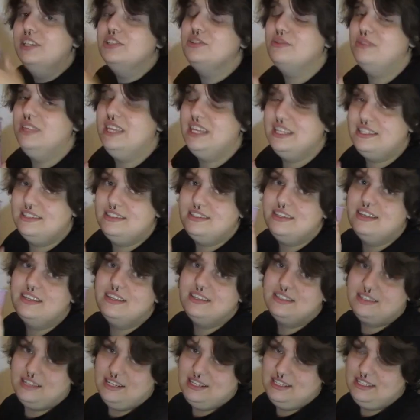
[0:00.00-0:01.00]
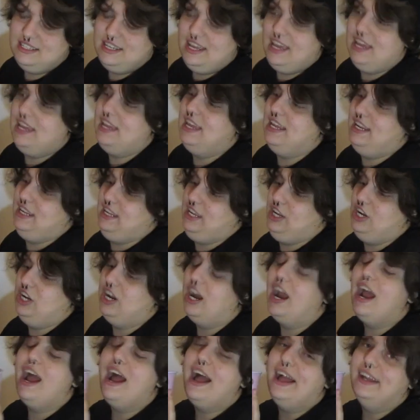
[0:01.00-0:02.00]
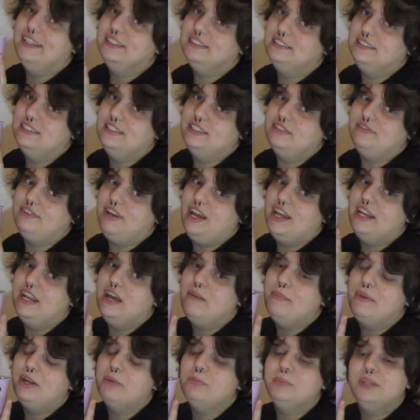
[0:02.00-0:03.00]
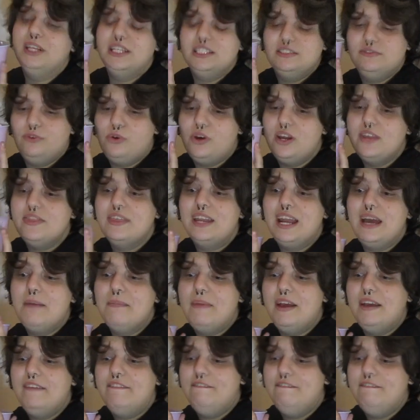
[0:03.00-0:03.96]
So this is gonna stay in here. I just need to find a better place for it than at my